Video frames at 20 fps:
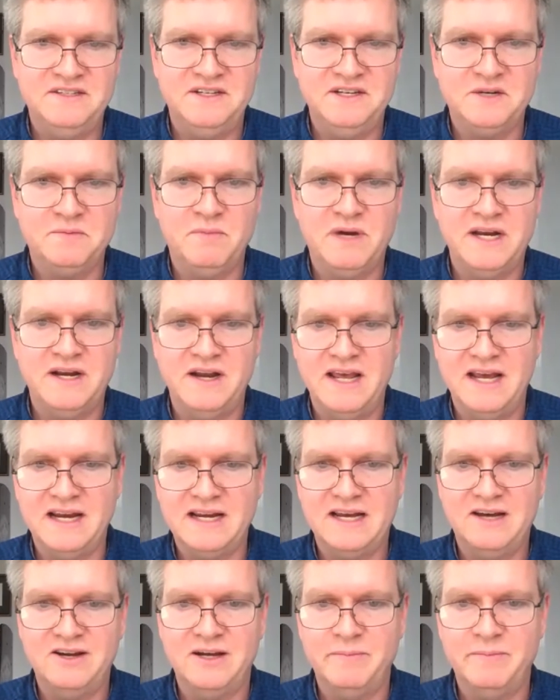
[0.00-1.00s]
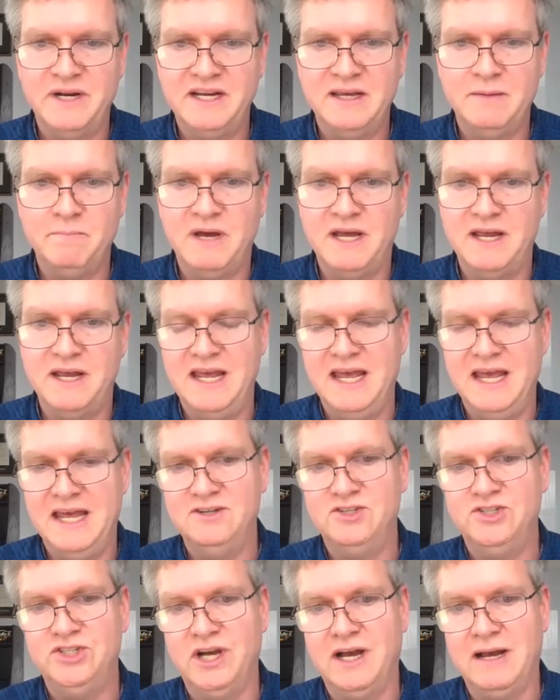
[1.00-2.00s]
stick my neck out, I'm going to get my
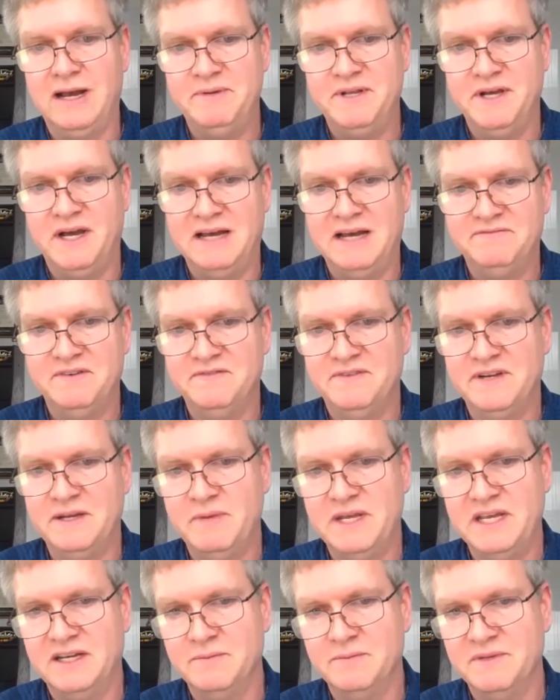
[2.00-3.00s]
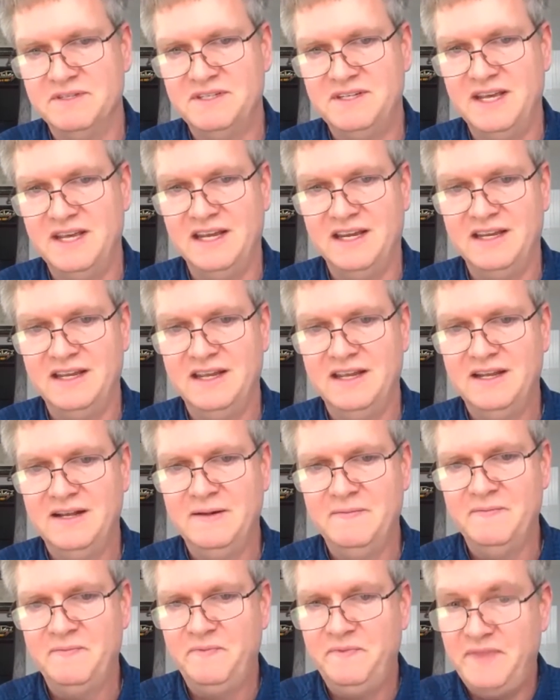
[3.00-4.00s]
head chopped off if I make a mistake.
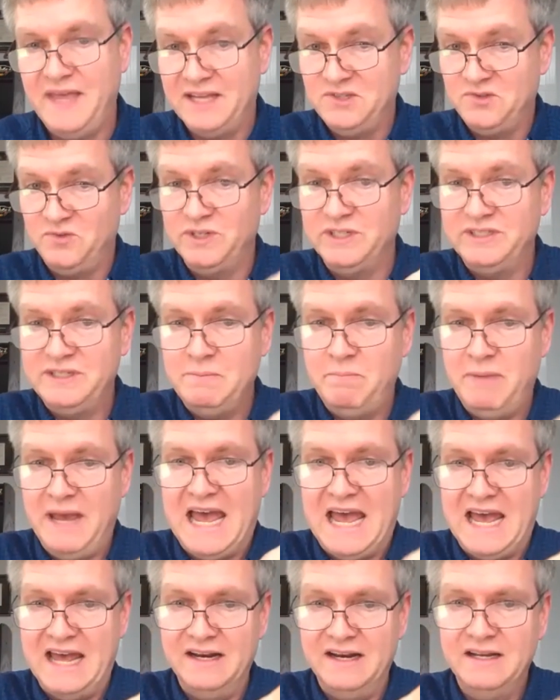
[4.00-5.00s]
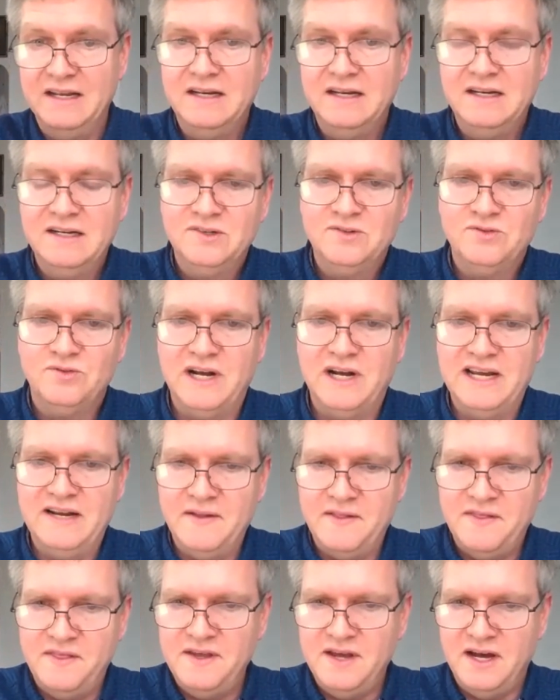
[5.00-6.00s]
That's really bad,
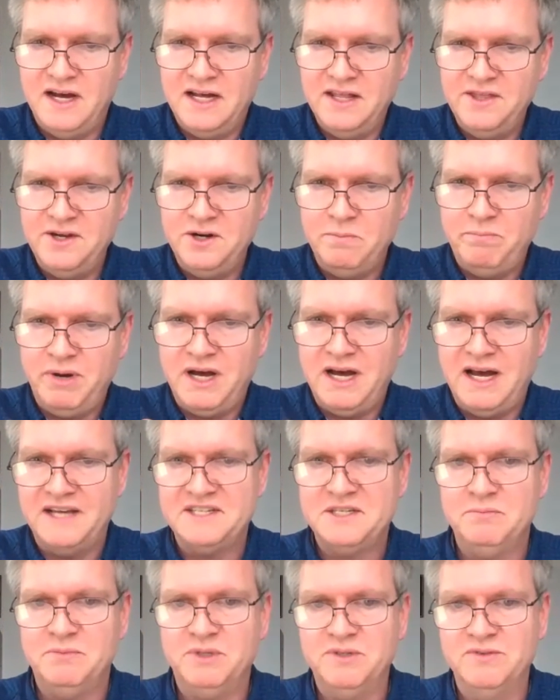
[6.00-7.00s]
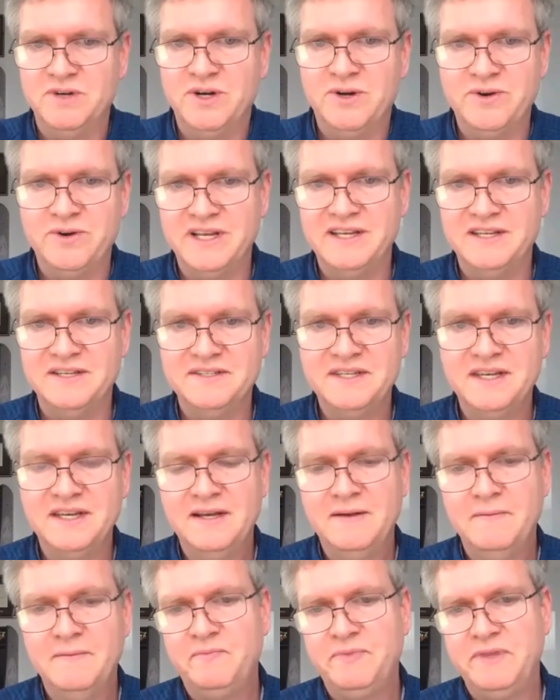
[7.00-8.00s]
right? The other possible road is,
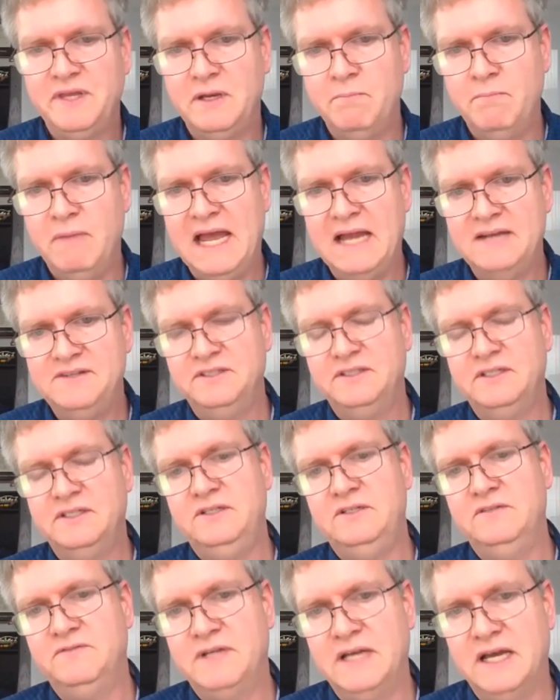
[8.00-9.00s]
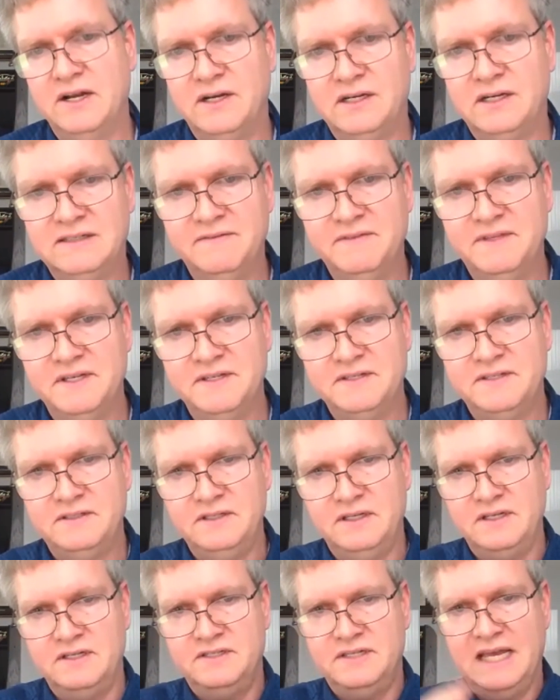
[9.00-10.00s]
imagine that you've got all
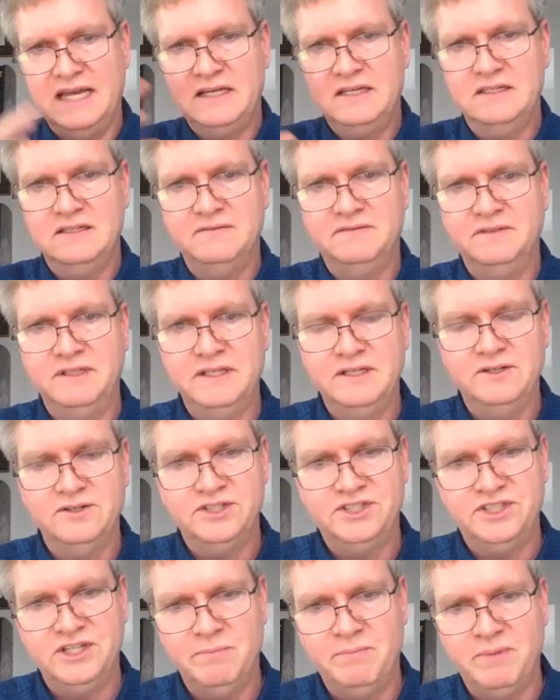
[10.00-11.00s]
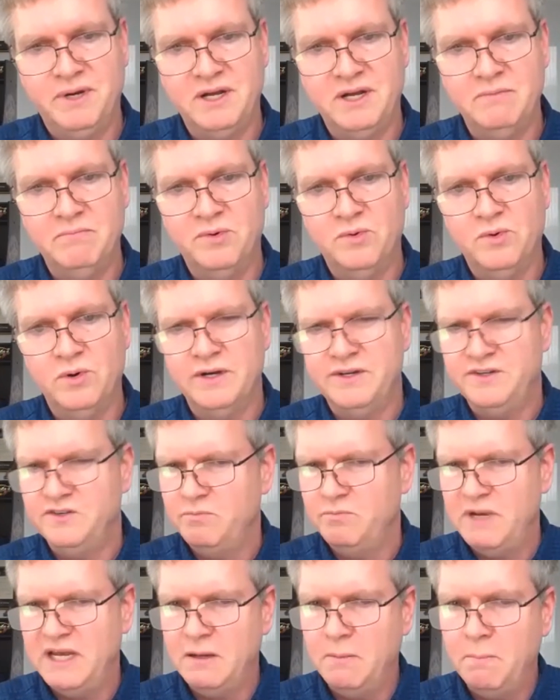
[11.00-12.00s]
this executive leadership on board.
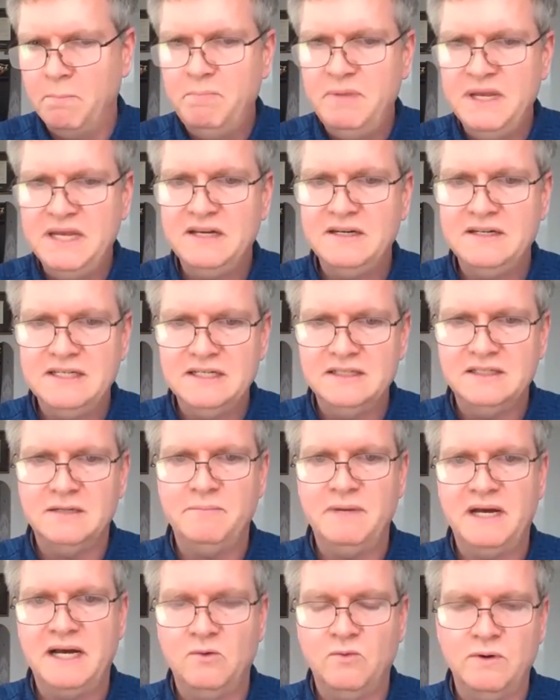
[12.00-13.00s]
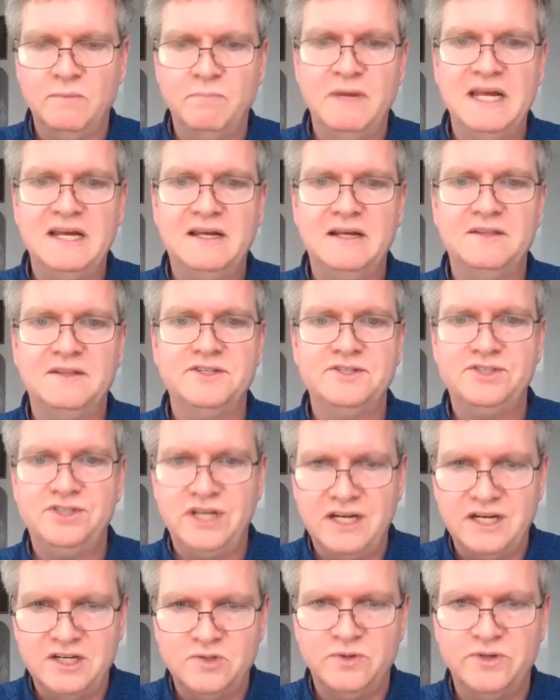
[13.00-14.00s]
You've made a big deal about we're making this
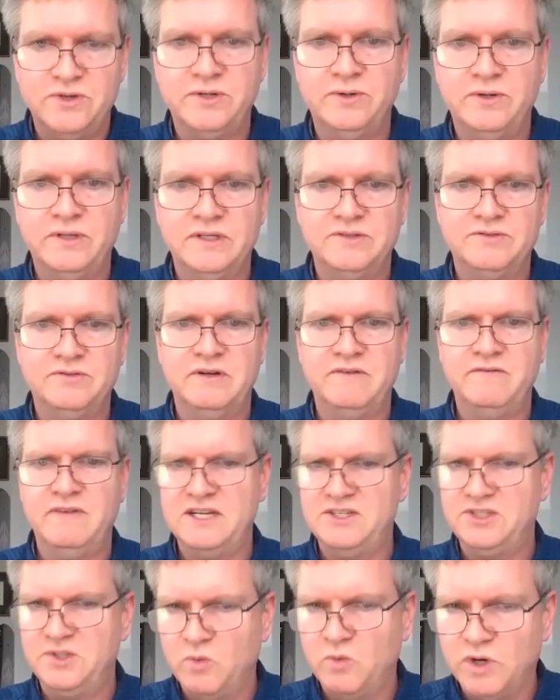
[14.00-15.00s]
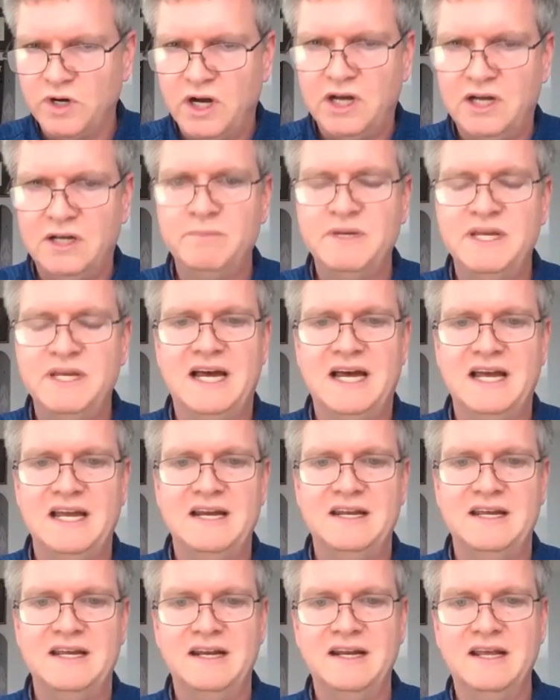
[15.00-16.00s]
change, we're doing this reinvention, we're all
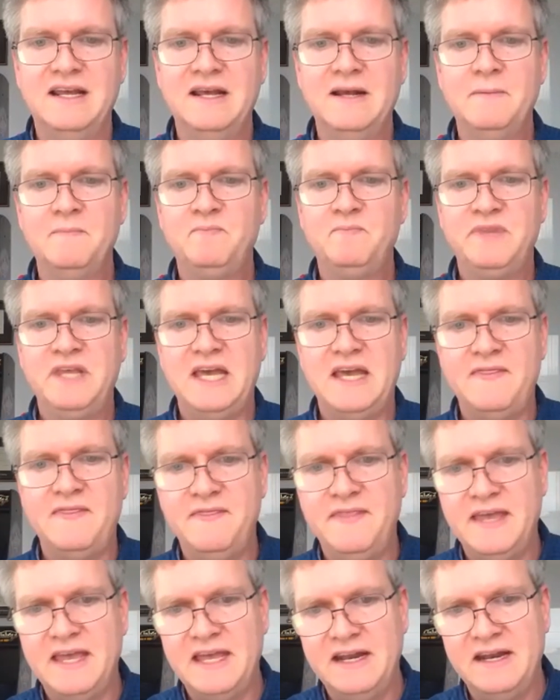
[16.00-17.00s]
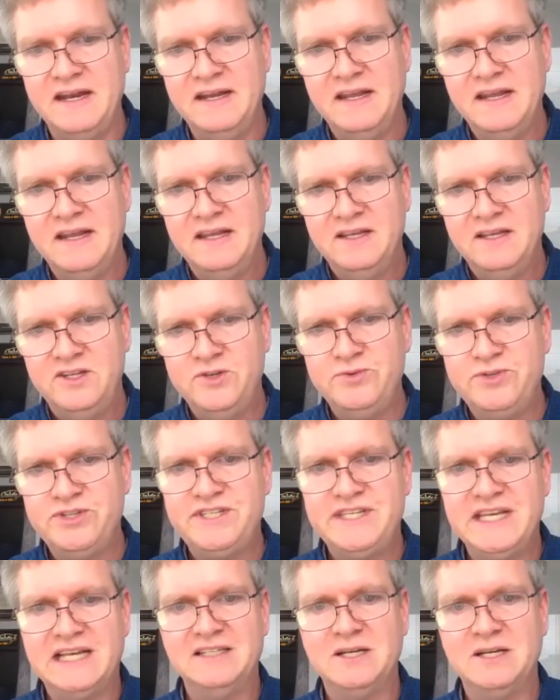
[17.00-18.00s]
behind it. And then you
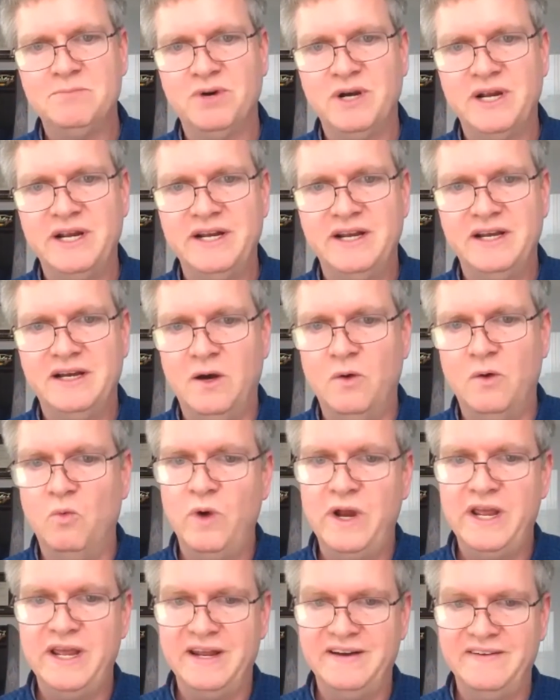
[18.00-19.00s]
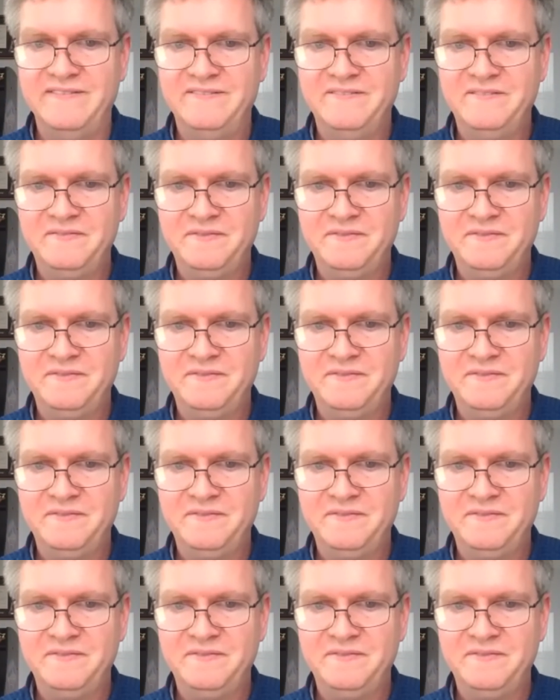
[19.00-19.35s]
celebrate a win